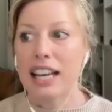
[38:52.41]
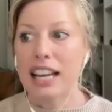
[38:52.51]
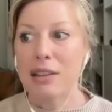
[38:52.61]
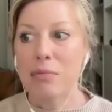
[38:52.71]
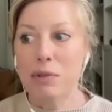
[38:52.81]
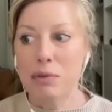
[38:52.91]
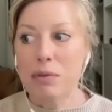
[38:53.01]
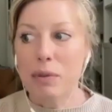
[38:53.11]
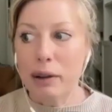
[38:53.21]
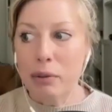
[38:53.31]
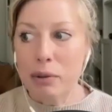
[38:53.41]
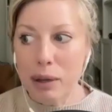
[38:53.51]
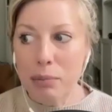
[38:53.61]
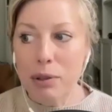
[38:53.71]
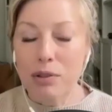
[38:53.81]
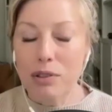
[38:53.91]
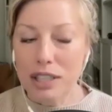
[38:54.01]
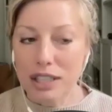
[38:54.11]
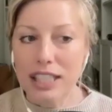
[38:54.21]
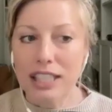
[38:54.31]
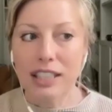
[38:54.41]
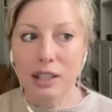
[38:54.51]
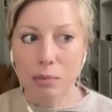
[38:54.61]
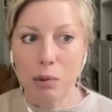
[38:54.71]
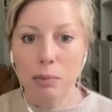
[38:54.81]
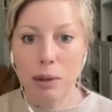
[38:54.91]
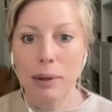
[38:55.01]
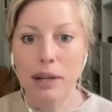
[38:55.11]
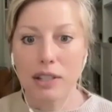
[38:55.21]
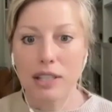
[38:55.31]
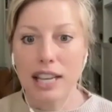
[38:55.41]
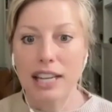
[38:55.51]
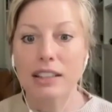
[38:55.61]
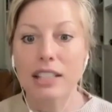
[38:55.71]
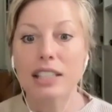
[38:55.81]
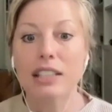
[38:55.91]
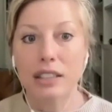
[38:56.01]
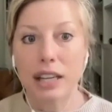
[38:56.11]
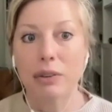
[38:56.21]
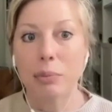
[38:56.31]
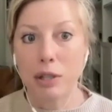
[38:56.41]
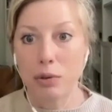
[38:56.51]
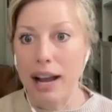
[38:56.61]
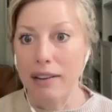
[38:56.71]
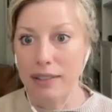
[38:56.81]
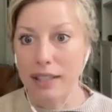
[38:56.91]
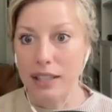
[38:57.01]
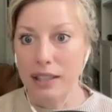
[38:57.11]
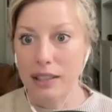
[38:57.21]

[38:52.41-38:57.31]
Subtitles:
And I remember distinctly the moment my parents said, at least he'll never be drafted.